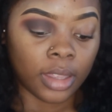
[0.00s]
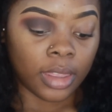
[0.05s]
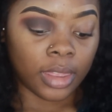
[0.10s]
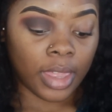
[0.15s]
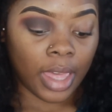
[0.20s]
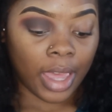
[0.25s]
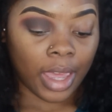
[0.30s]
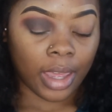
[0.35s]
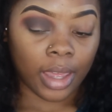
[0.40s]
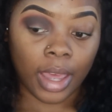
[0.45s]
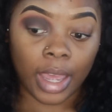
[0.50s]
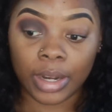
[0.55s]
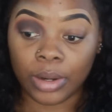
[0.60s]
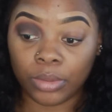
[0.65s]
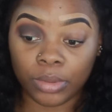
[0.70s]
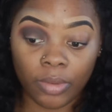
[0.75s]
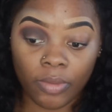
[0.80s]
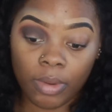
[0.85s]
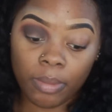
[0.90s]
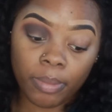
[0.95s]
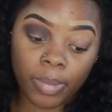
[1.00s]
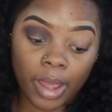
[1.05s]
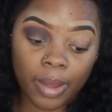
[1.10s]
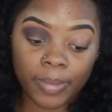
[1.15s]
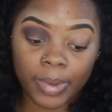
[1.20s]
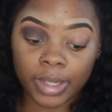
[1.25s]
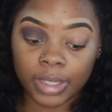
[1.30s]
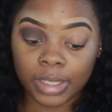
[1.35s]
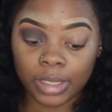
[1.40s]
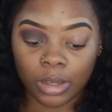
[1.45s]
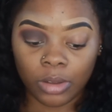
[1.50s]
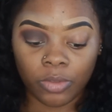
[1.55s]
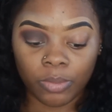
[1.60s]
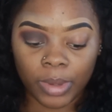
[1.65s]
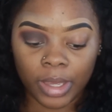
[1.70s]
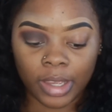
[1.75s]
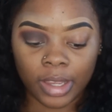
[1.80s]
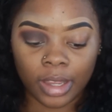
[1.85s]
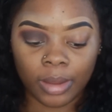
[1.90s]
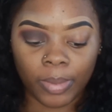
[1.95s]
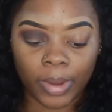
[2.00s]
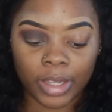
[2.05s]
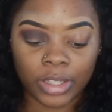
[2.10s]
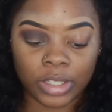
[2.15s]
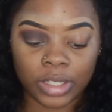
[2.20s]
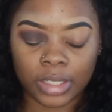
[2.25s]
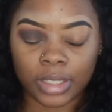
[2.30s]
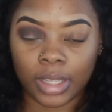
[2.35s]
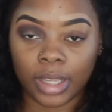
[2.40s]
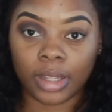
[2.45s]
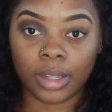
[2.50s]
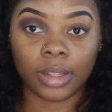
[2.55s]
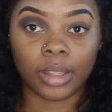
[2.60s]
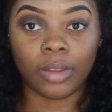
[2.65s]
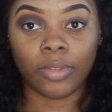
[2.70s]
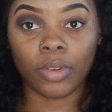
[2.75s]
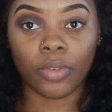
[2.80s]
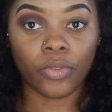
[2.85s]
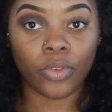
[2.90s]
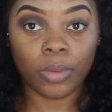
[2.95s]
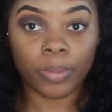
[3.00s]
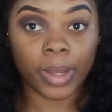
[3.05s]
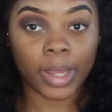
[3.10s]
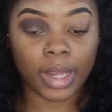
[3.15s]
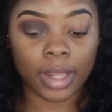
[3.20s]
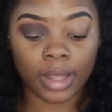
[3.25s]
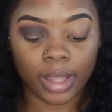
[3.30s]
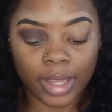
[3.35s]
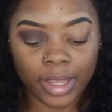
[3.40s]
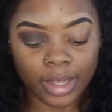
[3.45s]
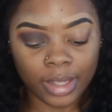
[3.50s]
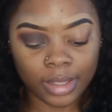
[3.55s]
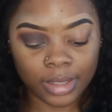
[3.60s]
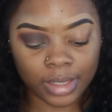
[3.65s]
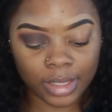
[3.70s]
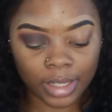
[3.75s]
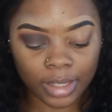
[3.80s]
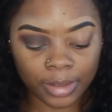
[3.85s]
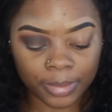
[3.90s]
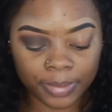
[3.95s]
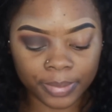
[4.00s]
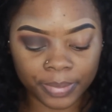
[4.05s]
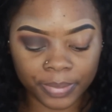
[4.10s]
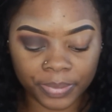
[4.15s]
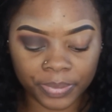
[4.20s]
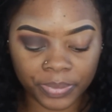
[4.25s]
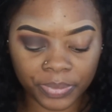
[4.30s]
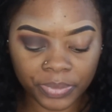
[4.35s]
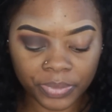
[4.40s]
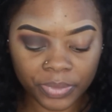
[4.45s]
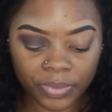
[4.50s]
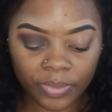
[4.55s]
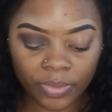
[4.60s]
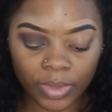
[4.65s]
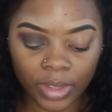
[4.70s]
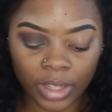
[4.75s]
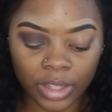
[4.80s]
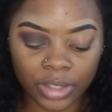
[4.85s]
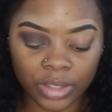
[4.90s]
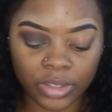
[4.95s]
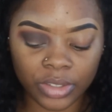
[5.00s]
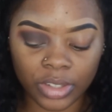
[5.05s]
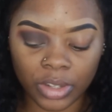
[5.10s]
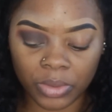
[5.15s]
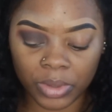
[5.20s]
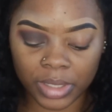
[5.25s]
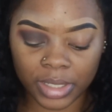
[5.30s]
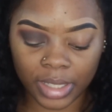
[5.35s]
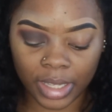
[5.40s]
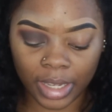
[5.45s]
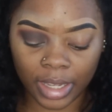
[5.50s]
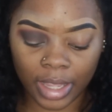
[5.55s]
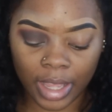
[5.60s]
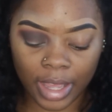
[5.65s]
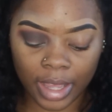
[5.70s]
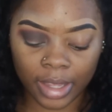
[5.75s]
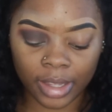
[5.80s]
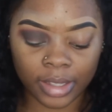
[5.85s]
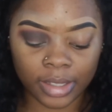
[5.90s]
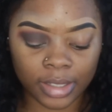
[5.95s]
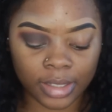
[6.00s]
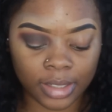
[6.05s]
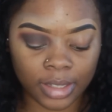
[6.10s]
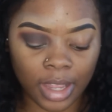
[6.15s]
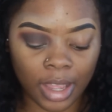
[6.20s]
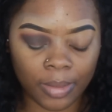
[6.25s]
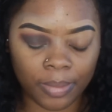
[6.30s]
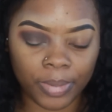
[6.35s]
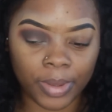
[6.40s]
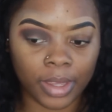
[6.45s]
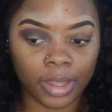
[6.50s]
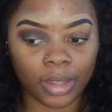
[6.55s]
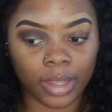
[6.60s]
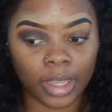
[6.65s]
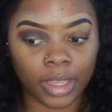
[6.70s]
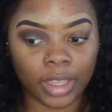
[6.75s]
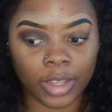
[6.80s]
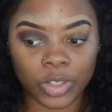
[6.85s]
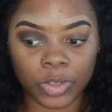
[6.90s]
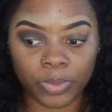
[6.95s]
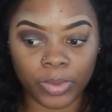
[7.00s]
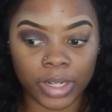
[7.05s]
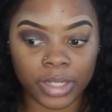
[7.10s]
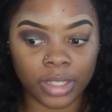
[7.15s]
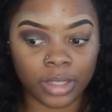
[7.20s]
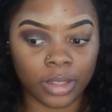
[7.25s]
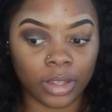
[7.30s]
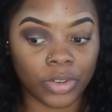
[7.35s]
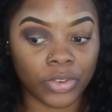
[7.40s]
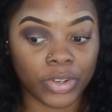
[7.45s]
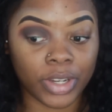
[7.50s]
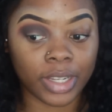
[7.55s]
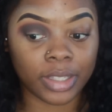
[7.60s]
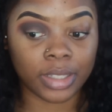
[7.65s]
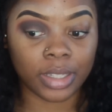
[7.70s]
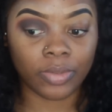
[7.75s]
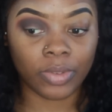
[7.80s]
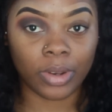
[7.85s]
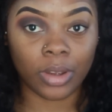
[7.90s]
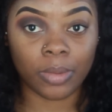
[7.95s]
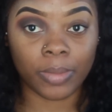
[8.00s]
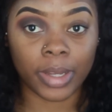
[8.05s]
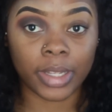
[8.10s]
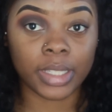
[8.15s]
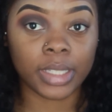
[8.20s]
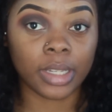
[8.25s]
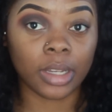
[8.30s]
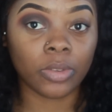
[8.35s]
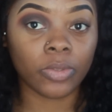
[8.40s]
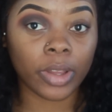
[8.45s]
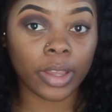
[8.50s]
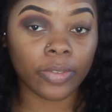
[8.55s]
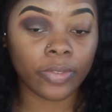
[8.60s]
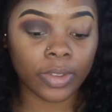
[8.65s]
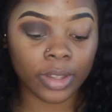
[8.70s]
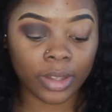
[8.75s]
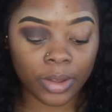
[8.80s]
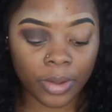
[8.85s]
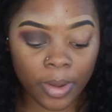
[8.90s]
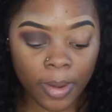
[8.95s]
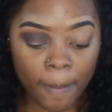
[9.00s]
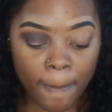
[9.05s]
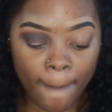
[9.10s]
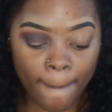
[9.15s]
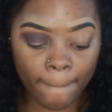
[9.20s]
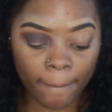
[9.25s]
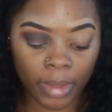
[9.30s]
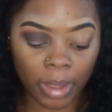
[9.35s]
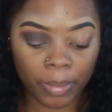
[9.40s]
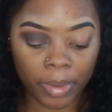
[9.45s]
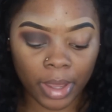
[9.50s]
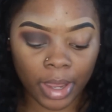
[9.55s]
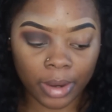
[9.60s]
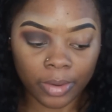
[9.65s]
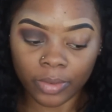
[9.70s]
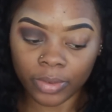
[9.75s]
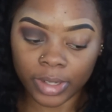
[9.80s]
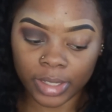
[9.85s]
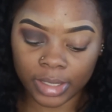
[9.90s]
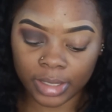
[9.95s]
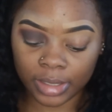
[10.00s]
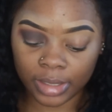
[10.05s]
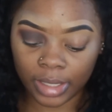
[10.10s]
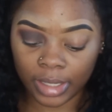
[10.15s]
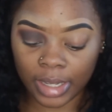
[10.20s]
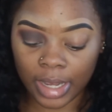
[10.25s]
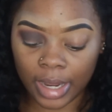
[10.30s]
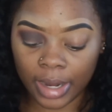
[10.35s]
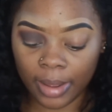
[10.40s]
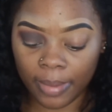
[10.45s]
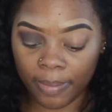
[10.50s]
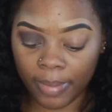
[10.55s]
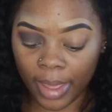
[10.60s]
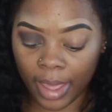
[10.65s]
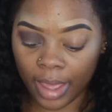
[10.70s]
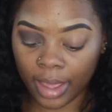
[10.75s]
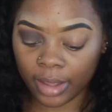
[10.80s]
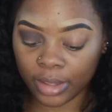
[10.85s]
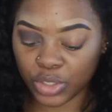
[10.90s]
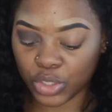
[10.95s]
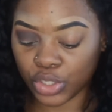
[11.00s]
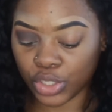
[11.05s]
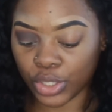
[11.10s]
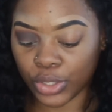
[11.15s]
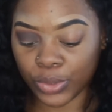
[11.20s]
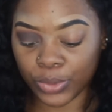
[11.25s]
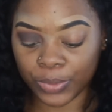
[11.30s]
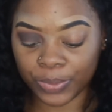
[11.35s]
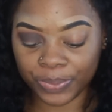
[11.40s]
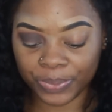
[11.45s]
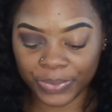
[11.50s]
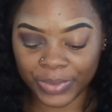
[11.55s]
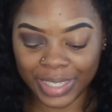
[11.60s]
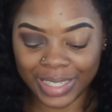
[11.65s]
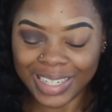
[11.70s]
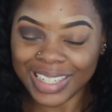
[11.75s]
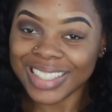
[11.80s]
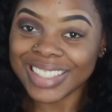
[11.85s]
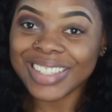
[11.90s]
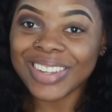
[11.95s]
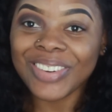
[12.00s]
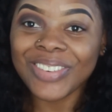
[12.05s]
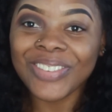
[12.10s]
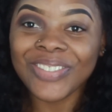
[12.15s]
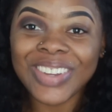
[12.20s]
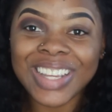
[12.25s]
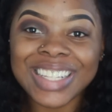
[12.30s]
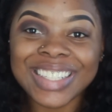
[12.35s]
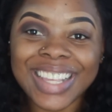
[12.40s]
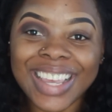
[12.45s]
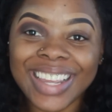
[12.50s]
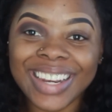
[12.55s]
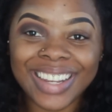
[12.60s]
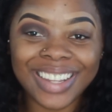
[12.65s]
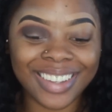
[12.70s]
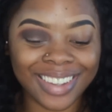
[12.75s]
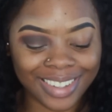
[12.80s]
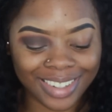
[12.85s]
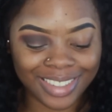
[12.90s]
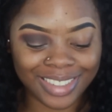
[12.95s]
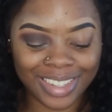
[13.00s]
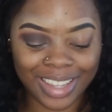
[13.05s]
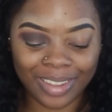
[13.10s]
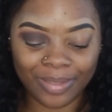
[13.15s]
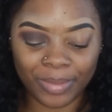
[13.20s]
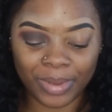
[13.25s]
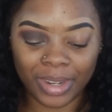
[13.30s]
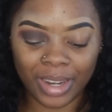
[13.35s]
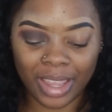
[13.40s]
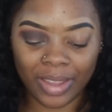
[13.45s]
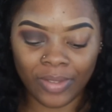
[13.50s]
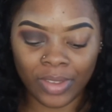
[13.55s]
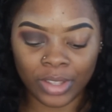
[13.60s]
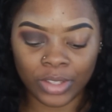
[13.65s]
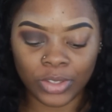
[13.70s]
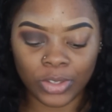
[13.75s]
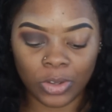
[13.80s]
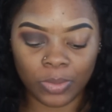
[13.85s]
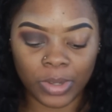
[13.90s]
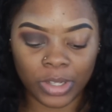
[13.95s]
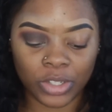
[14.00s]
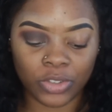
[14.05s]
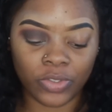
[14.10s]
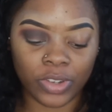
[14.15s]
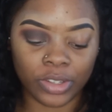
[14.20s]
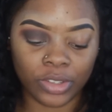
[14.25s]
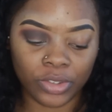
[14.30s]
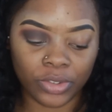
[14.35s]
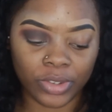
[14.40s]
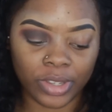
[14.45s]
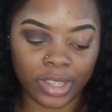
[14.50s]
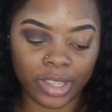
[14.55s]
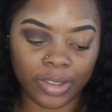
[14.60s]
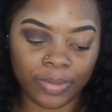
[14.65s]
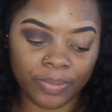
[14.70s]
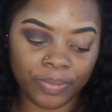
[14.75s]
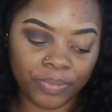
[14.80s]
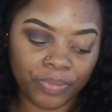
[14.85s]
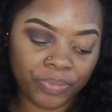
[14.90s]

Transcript: that I don't even buy myself makeup. I just leave it for my clients. So it's I stopped being expressing the creativity on myself, I feel, but I recently got it back, and it's so exciting, and I've been having so much fun doing it.